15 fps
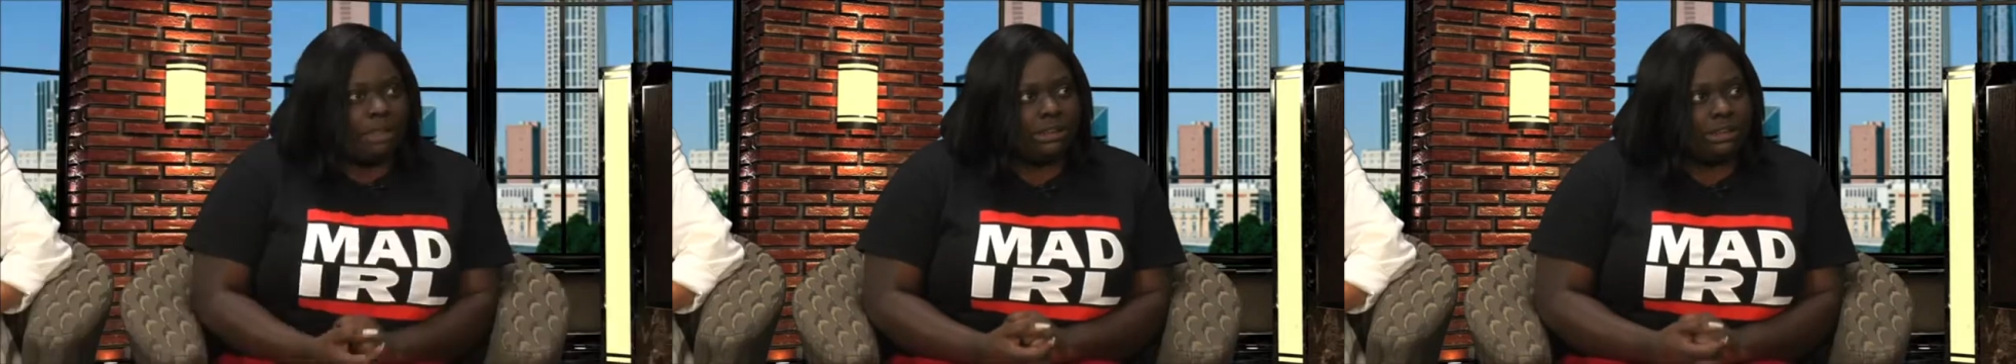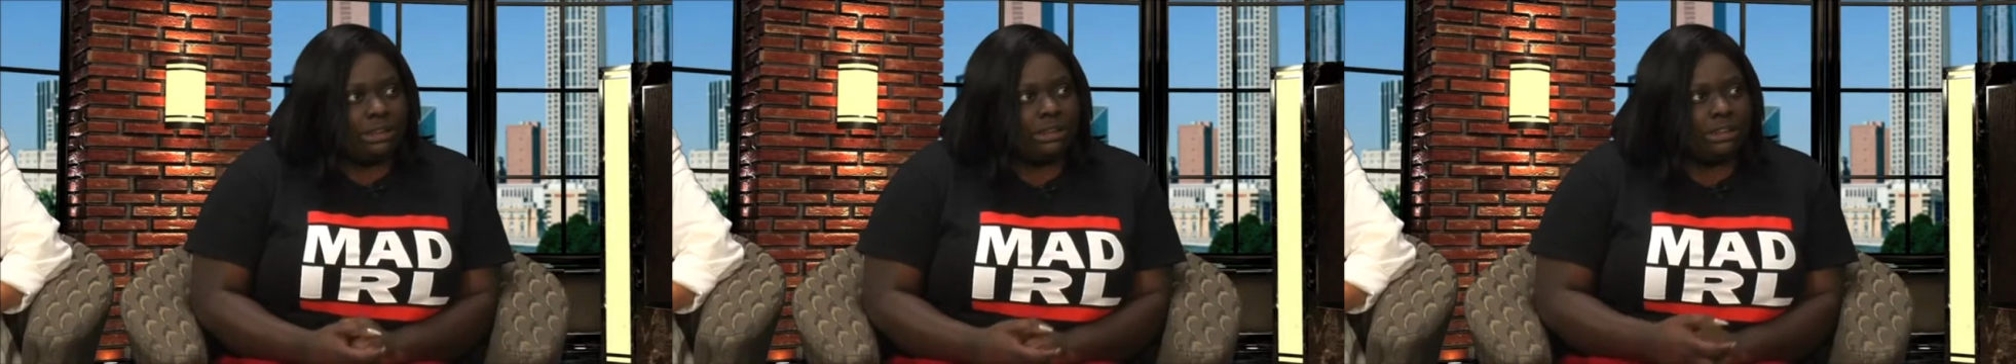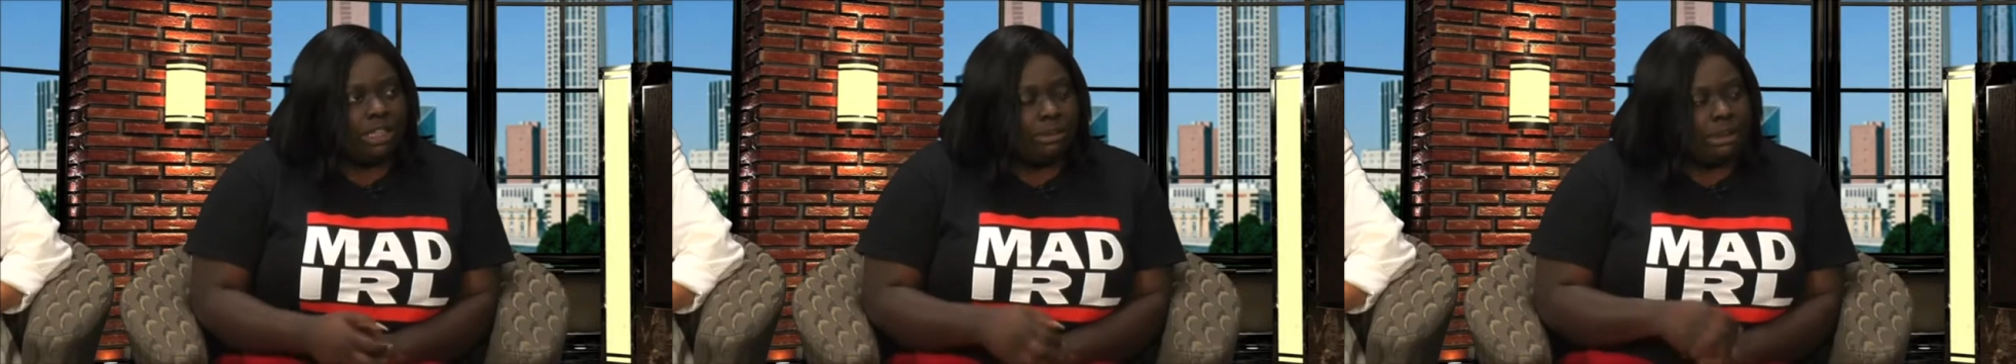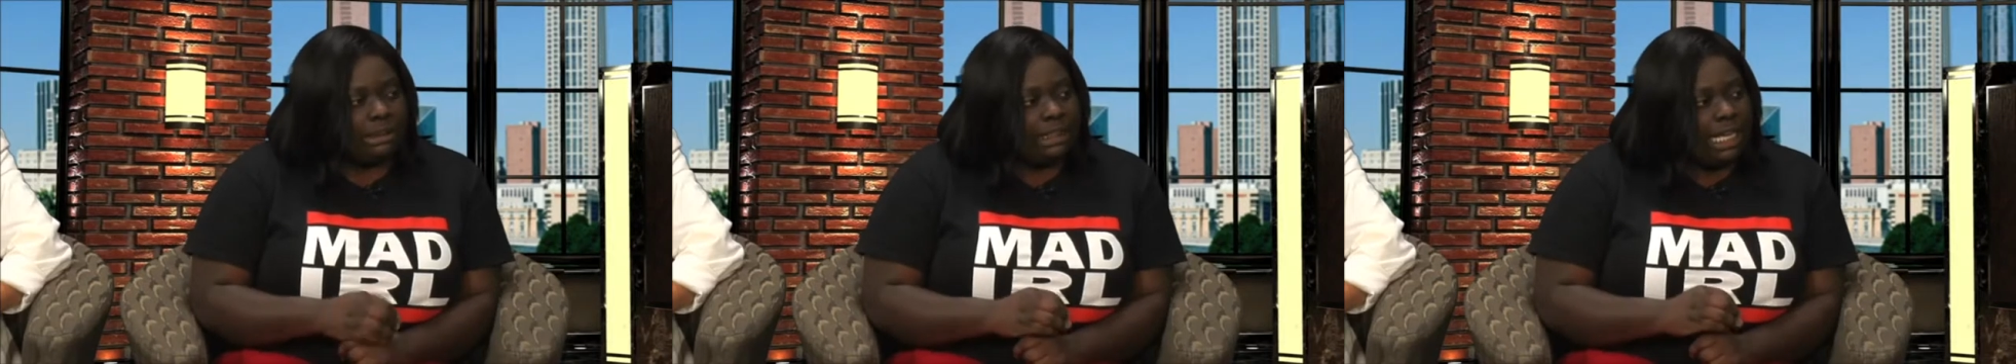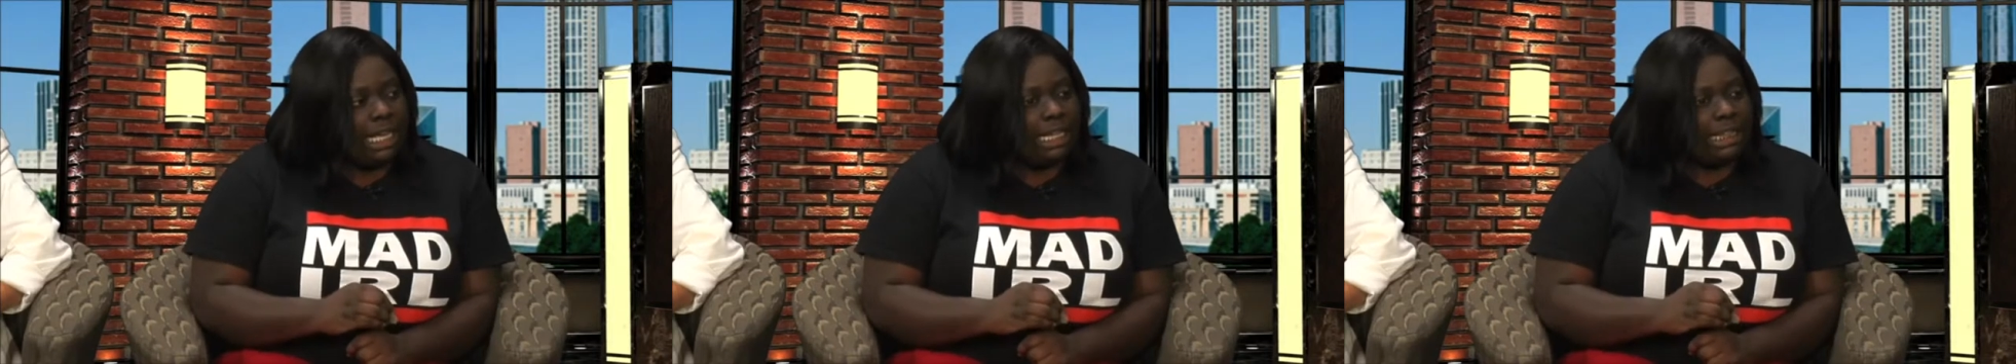Boys and Girls Club
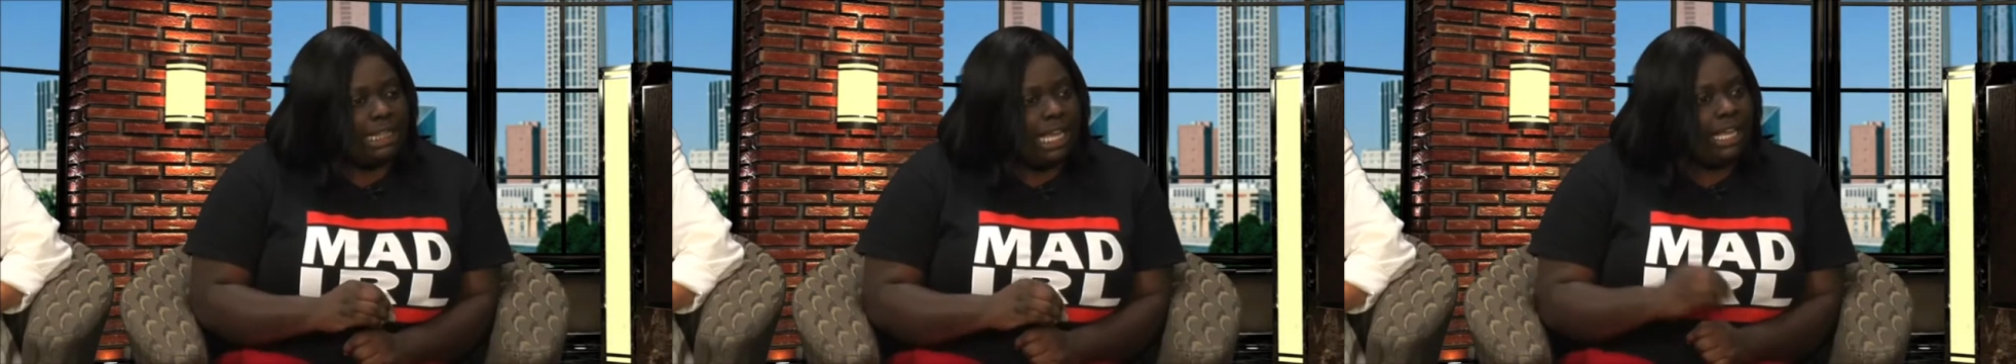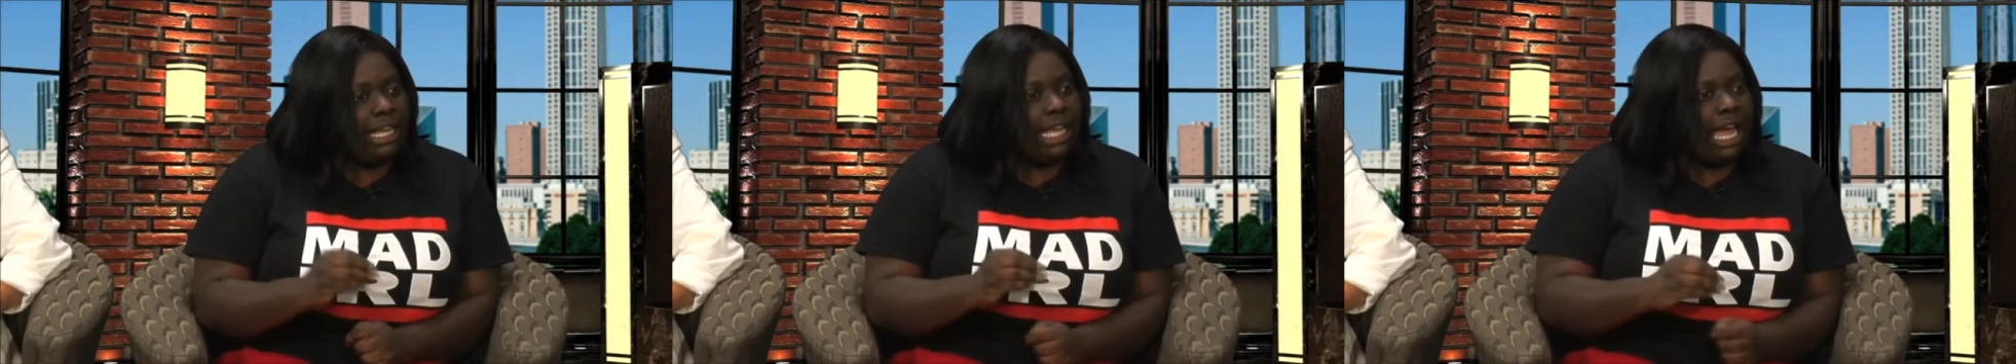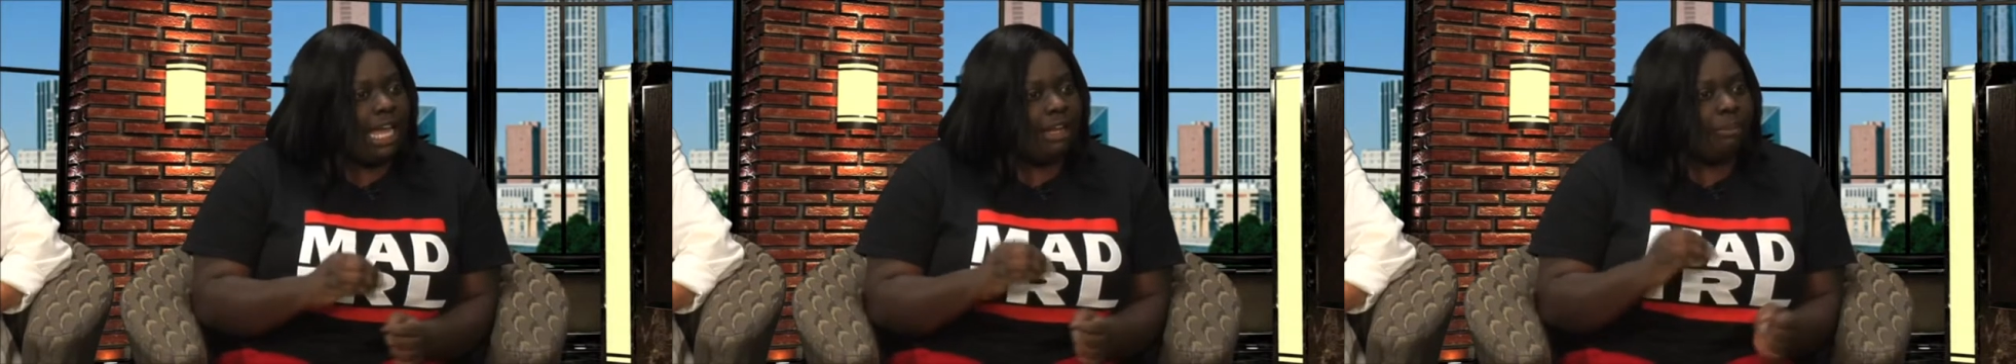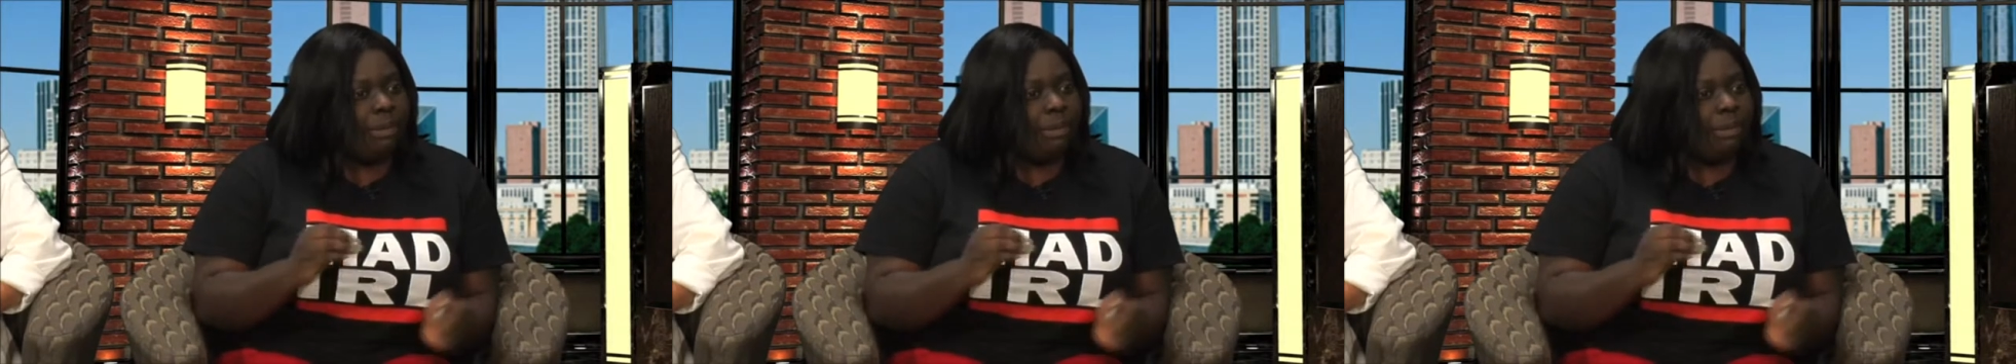is that they kind